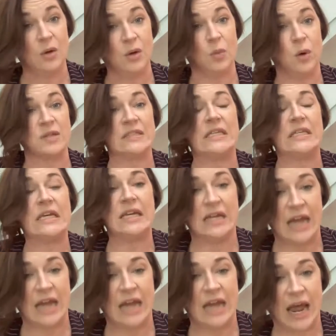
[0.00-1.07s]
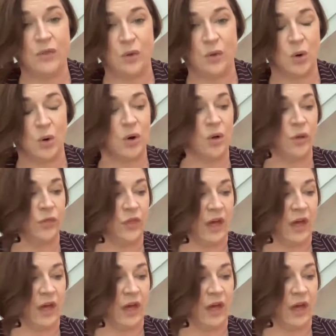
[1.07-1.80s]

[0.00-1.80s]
We're seeing now in the world